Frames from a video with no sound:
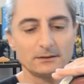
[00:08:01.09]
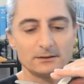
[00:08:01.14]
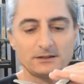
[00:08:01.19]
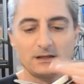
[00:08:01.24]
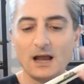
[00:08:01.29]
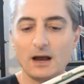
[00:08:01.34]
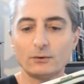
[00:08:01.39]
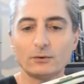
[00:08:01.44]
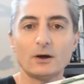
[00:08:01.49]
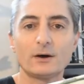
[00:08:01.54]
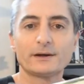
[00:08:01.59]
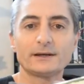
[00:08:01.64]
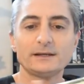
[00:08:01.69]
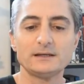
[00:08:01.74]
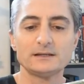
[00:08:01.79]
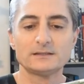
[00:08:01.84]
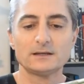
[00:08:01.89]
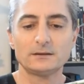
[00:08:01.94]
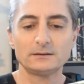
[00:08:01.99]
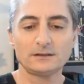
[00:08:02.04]
No, see how long it
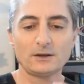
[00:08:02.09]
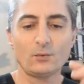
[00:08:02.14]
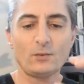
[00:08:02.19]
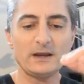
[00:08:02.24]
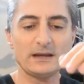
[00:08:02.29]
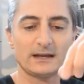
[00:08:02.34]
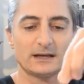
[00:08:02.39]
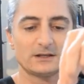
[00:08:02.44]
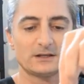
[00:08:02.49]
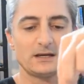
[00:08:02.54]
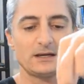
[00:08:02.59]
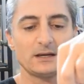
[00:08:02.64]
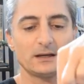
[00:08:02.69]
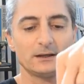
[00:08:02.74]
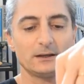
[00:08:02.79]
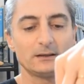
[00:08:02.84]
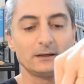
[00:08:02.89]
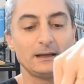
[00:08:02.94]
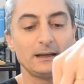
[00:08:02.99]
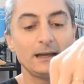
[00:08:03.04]
is. Now the wing is here.
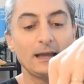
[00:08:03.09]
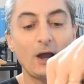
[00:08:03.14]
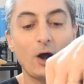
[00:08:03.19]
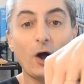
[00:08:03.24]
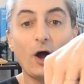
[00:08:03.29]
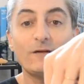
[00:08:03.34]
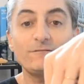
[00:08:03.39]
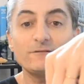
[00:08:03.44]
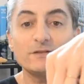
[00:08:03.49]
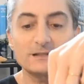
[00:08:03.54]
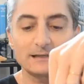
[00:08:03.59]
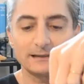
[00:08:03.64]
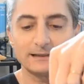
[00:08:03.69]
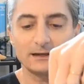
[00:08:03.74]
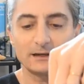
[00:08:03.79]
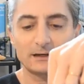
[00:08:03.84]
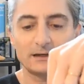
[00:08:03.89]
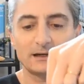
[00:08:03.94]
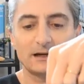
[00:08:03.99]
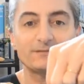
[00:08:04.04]
No? Obviously,
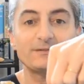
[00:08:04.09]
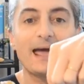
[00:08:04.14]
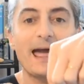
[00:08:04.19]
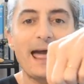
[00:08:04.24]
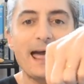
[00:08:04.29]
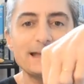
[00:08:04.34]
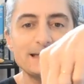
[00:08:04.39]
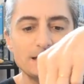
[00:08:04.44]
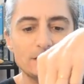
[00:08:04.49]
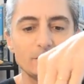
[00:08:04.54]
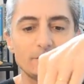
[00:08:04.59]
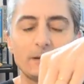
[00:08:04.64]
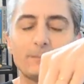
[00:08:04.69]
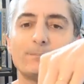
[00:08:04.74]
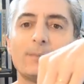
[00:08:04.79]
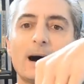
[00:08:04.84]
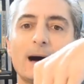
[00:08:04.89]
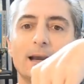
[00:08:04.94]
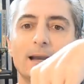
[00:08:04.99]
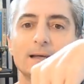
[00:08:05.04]
the aircraft has to be
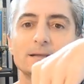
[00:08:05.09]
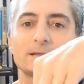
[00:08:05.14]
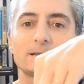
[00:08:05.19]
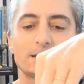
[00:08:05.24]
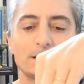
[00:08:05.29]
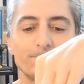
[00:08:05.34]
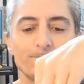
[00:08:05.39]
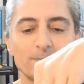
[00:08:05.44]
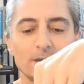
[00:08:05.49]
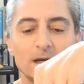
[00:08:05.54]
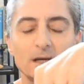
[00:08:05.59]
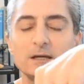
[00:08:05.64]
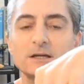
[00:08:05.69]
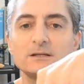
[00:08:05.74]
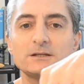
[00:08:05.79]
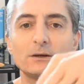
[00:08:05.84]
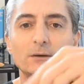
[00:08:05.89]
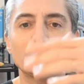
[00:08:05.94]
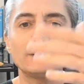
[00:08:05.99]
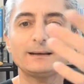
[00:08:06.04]
balanced.
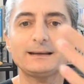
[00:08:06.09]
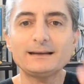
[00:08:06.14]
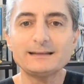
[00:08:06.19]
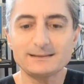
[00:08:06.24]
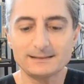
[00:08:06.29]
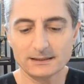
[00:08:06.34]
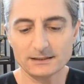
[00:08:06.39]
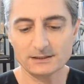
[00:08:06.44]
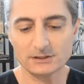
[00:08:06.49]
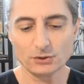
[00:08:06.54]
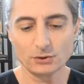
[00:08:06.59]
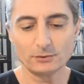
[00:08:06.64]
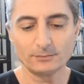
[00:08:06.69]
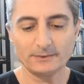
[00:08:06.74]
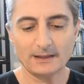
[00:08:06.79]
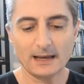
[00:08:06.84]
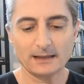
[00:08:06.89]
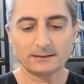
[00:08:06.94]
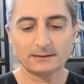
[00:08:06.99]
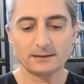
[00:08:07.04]
So let's
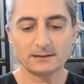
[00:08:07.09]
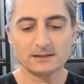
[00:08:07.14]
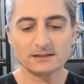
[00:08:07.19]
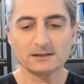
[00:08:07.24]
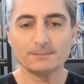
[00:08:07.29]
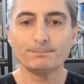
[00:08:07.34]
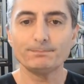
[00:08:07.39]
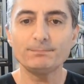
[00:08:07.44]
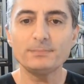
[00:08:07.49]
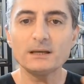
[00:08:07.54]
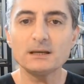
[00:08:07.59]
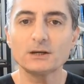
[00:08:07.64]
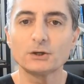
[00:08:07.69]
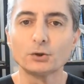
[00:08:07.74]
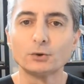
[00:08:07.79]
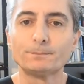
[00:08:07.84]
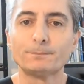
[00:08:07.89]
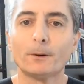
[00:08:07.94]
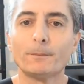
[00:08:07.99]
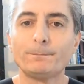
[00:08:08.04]
assume that there's a big
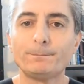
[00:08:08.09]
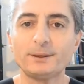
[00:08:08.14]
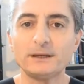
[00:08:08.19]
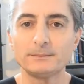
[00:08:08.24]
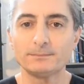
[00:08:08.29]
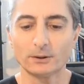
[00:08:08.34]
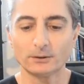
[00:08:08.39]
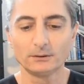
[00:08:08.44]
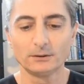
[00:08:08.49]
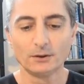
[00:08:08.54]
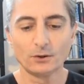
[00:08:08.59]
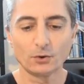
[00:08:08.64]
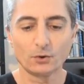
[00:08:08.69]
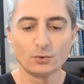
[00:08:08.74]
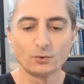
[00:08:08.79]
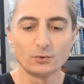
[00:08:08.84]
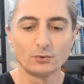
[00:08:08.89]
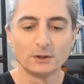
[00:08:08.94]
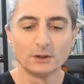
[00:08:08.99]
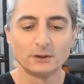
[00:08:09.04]
group of people
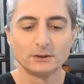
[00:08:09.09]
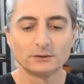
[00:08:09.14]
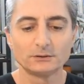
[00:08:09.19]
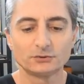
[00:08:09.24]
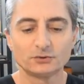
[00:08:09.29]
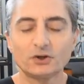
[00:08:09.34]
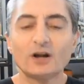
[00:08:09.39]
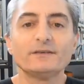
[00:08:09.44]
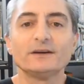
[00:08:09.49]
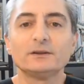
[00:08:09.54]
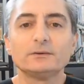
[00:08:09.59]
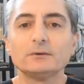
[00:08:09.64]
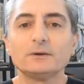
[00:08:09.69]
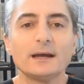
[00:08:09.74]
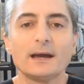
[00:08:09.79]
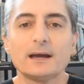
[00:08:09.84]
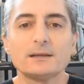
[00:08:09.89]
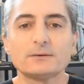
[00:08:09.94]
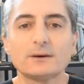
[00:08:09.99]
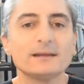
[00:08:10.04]
who travel
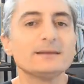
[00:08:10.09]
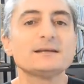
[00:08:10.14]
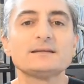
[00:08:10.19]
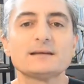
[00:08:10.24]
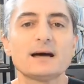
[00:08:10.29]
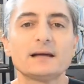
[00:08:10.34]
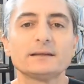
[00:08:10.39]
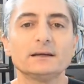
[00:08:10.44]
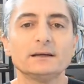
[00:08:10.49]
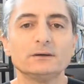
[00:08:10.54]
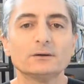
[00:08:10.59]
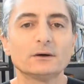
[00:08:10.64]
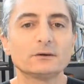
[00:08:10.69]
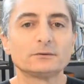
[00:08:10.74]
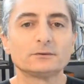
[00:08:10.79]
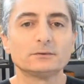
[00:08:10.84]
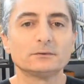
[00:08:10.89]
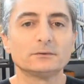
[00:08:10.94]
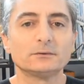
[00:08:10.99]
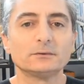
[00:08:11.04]
together and decided
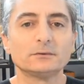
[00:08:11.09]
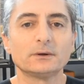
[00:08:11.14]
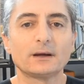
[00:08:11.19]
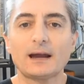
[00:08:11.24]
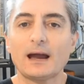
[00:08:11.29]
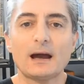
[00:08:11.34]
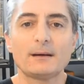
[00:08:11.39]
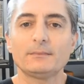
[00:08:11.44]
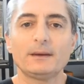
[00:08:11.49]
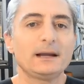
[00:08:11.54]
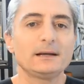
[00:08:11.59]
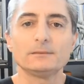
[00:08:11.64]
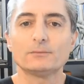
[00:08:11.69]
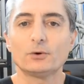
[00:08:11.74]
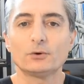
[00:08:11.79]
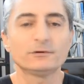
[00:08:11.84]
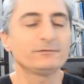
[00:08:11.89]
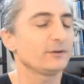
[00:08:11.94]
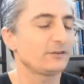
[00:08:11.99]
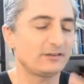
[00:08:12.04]
not to come
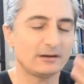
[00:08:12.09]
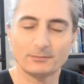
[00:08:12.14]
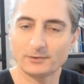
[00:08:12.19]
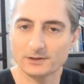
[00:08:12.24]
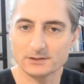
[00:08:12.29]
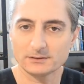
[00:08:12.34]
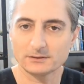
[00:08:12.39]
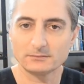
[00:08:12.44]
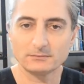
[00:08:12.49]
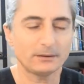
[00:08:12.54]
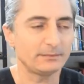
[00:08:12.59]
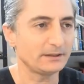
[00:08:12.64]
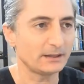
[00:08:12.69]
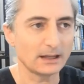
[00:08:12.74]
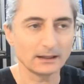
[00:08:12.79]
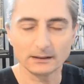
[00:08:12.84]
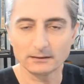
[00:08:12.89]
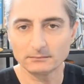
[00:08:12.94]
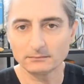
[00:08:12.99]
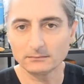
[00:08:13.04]
anymore for some reason. Maybe
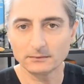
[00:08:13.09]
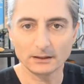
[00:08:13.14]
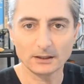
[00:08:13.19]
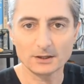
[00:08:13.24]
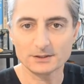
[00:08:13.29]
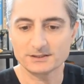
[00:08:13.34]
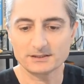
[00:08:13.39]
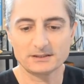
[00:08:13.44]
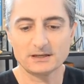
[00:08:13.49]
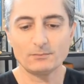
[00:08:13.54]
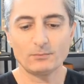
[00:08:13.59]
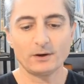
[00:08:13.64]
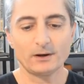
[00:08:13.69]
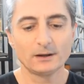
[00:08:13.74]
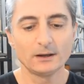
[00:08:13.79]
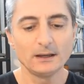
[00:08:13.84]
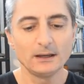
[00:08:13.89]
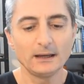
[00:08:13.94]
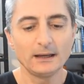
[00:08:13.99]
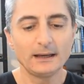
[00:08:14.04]
they're lost somewhere.